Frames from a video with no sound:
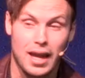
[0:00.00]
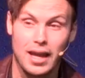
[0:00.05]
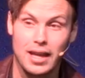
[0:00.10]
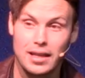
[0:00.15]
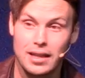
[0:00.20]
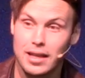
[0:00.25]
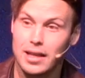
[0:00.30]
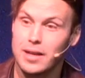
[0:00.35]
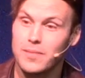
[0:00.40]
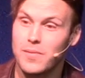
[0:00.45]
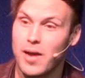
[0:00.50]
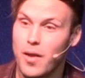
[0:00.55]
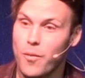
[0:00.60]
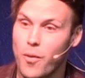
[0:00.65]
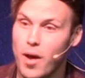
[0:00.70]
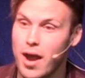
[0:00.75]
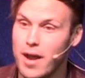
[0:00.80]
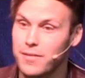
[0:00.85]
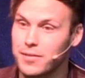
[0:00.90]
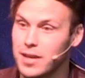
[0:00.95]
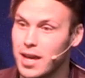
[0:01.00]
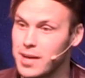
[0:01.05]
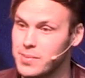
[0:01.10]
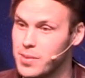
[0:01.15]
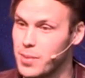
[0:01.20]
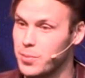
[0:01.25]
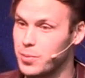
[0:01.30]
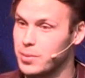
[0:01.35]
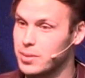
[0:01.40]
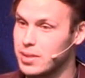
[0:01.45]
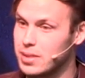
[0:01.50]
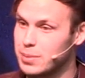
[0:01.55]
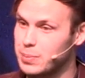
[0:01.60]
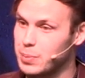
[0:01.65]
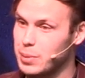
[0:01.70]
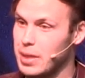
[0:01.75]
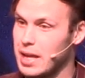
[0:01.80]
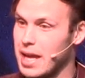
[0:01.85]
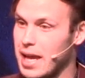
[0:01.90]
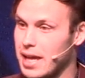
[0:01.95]
Caitlin, my wife, came up with this
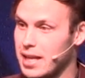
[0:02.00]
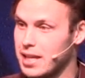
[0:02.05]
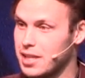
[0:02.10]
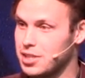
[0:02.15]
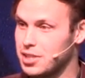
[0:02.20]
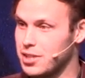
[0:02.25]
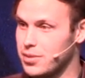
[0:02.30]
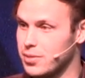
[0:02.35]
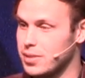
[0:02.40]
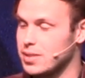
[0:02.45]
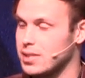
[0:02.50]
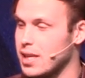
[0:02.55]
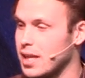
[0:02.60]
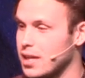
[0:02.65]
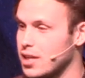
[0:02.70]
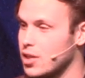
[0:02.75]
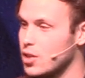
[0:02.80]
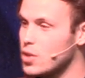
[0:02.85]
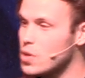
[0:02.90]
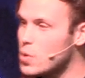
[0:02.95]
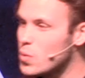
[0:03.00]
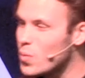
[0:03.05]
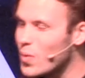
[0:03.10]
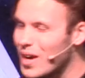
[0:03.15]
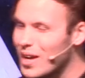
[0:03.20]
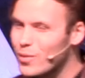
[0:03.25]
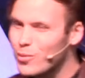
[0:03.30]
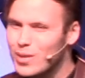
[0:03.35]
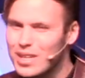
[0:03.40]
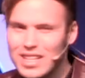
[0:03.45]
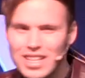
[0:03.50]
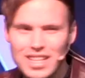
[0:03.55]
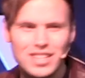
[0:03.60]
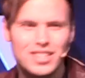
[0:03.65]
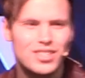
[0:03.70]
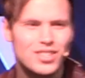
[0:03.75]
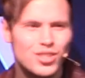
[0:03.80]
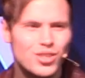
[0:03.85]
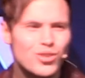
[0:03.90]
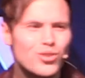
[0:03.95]
plan, and she was like, you know what we
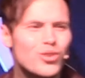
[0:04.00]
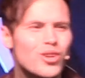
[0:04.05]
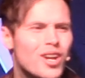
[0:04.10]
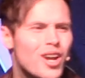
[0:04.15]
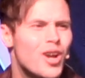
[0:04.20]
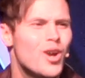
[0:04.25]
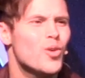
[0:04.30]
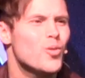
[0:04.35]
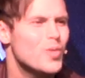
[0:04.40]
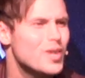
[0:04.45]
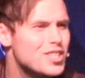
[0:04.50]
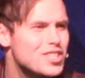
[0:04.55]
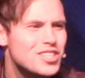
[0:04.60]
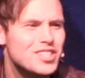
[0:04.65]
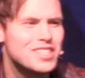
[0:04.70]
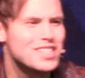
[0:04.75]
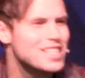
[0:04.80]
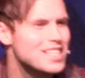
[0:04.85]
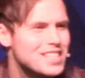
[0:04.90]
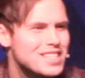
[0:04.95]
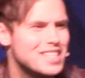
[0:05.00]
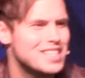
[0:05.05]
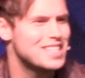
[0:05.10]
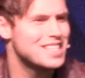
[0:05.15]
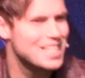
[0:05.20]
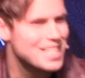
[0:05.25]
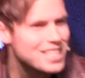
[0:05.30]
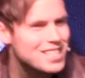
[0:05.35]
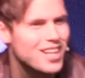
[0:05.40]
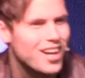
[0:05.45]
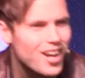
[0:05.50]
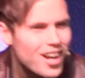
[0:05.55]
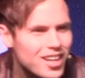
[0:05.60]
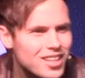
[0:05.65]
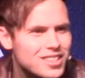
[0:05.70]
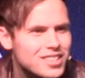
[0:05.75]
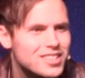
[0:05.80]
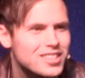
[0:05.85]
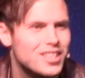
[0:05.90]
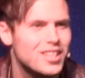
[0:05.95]
need to do? We just need to
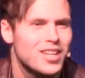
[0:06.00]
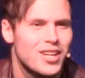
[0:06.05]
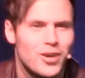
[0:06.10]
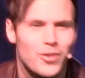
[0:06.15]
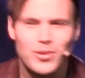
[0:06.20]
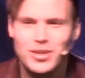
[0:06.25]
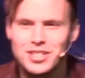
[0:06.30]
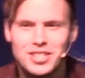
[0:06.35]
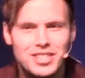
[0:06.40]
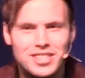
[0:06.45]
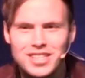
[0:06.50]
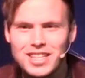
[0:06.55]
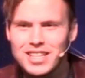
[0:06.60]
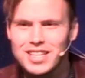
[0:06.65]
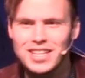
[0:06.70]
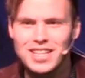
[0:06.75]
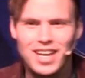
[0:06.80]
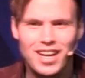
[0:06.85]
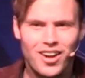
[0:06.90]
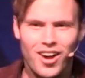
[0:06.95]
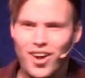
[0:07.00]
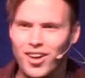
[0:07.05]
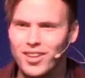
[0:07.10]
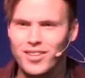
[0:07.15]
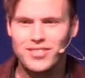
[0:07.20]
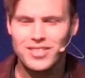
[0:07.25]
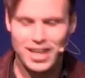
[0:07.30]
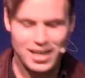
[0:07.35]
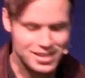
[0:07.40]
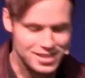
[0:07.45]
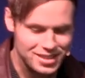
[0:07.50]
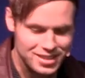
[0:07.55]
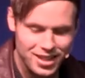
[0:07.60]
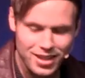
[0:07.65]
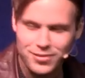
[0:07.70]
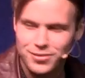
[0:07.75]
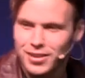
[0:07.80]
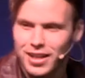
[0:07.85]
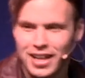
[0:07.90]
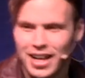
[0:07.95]
detox. We just need to get all of that
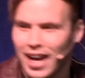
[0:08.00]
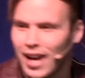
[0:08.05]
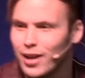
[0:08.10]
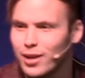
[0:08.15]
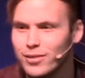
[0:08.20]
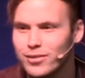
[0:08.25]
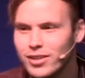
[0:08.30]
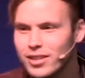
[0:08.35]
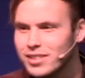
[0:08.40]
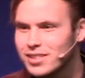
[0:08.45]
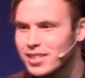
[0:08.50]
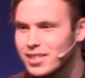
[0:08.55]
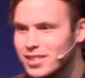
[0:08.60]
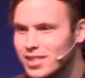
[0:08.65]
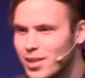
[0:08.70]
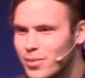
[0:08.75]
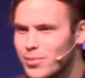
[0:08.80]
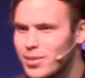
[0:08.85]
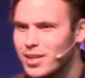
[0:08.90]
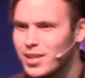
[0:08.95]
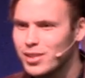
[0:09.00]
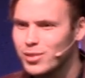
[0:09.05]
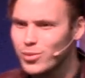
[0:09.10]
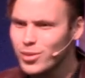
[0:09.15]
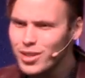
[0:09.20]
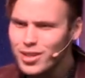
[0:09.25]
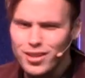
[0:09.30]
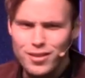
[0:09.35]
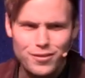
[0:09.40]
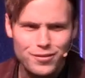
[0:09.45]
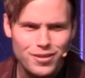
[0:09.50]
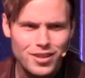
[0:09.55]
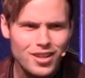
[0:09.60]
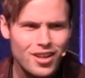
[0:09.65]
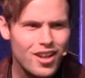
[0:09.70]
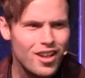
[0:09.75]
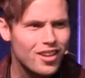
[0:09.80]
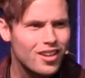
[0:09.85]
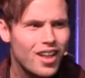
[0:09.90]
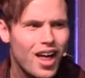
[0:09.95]
stuff like out of our system, because we're going to
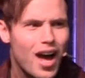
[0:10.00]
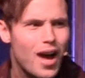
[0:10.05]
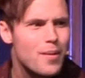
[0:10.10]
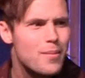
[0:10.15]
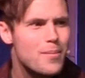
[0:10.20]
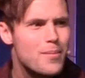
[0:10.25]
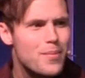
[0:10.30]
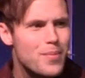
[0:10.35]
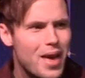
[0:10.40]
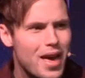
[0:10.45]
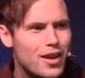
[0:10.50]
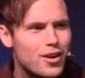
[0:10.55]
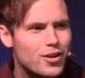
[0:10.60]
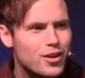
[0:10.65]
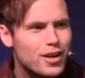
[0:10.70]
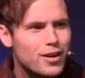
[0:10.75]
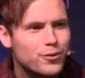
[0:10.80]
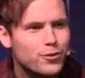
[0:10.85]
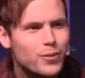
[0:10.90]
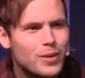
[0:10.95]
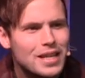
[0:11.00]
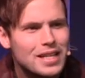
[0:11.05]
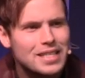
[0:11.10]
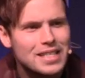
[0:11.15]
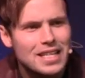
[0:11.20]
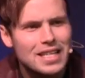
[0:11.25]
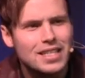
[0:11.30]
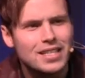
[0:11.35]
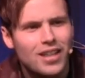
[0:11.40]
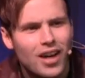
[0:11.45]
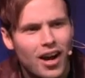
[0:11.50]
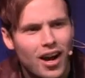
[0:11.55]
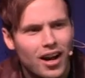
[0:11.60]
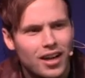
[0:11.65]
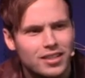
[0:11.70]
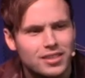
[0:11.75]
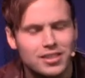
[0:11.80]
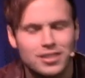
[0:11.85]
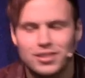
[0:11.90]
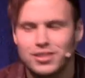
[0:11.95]
feel a lot better if we
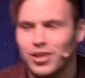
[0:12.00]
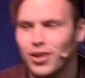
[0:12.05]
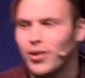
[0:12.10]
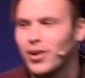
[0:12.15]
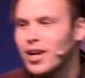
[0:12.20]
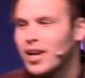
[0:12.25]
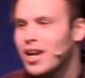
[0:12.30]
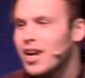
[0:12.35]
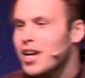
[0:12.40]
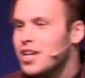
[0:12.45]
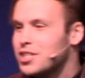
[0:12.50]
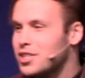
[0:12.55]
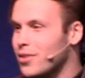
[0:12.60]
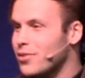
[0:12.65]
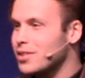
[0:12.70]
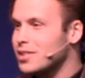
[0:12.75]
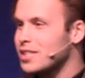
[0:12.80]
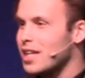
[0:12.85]
detox. And so she